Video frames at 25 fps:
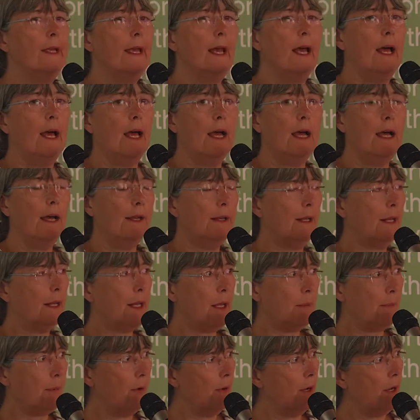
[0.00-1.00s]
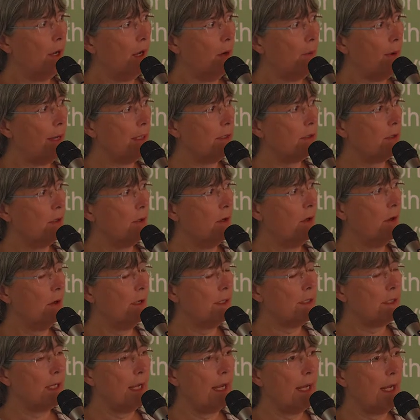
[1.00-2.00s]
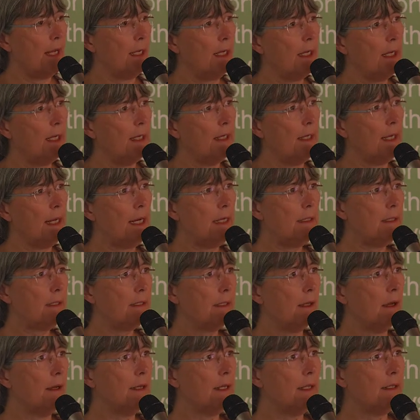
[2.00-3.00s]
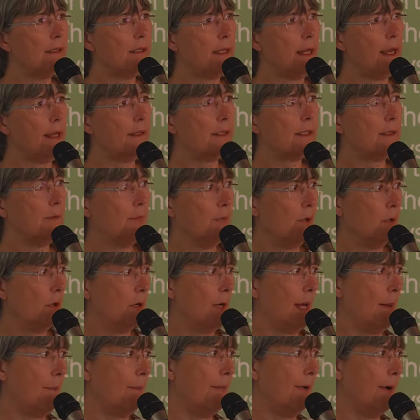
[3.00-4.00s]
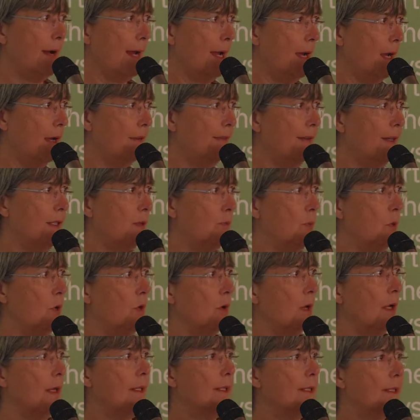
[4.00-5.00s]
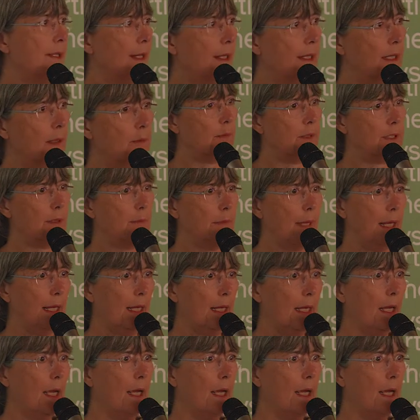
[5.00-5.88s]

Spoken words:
And at that point, I went on holiday, and he decided to get some brook lamprey out of his brook and send to me.